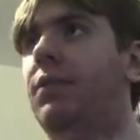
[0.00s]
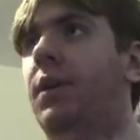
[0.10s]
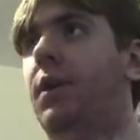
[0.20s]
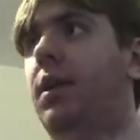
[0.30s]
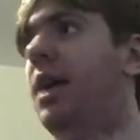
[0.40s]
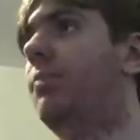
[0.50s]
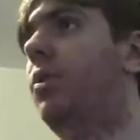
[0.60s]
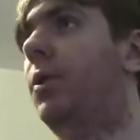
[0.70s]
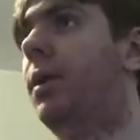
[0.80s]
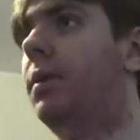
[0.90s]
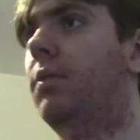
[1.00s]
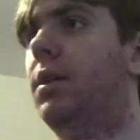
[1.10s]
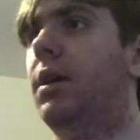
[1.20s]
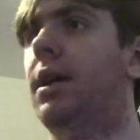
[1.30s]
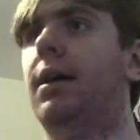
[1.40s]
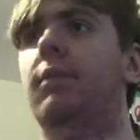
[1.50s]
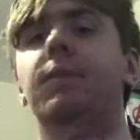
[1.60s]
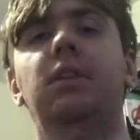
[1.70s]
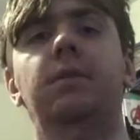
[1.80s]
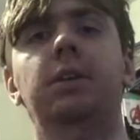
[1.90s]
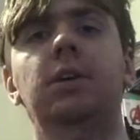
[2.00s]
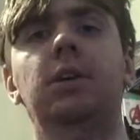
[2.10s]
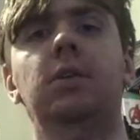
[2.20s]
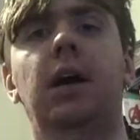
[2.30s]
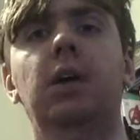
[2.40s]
after I rambled on with this video,